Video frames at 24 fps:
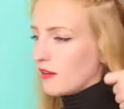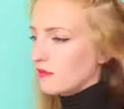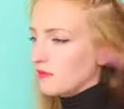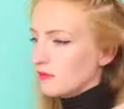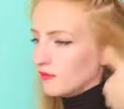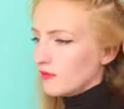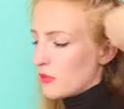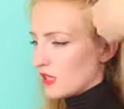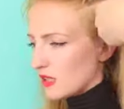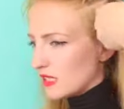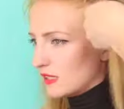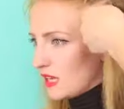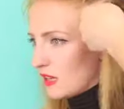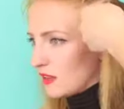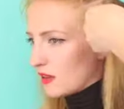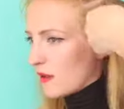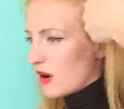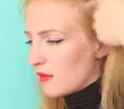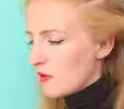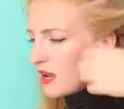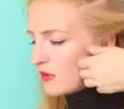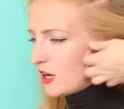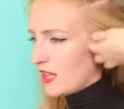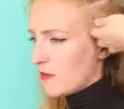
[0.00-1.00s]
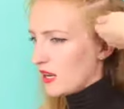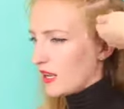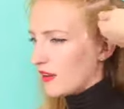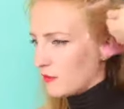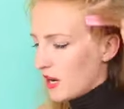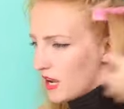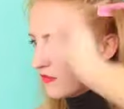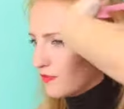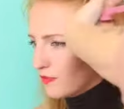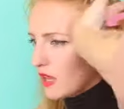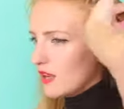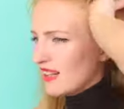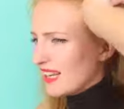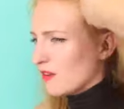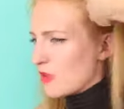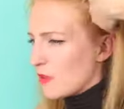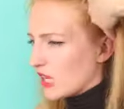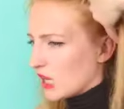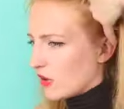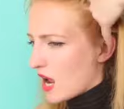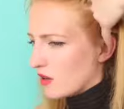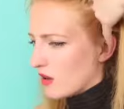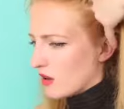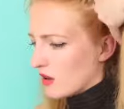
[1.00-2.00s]
still be fairly
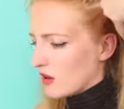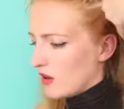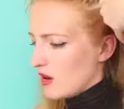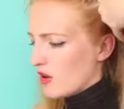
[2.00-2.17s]
smooth.